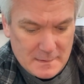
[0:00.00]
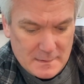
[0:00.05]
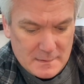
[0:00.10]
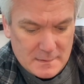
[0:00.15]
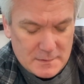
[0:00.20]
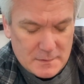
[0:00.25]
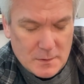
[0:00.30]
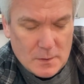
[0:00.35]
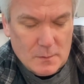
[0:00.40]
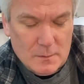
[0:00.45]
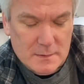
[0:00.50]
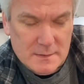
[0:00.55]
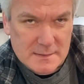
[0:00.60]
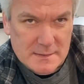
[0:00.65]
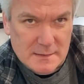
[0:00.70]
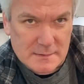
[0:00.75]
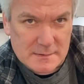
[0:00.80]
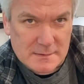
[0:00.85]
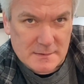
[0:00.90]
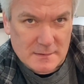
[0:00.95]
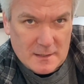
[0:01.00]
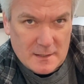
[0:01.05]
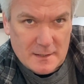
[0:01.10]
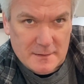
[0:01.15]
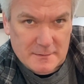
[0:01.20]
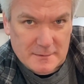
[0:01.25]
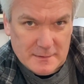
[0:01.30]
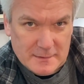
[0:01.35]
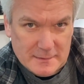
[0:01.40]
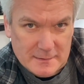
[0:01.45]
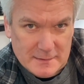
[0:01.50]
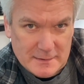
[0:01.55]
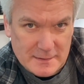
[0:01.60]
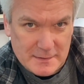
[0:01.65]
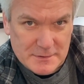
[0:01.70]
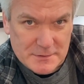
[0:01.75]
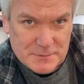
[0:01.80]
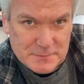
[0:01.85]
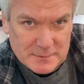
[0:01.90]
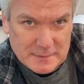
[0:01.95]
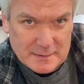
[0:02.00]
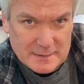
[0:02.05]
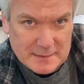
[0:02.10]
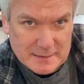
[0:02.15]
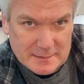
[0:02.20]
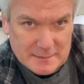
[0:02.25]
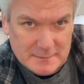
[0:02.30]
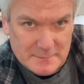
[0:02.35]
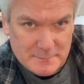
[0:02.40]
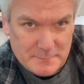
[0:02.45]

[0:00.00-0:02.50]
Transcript: No, because I'll solder it and heat shrink it.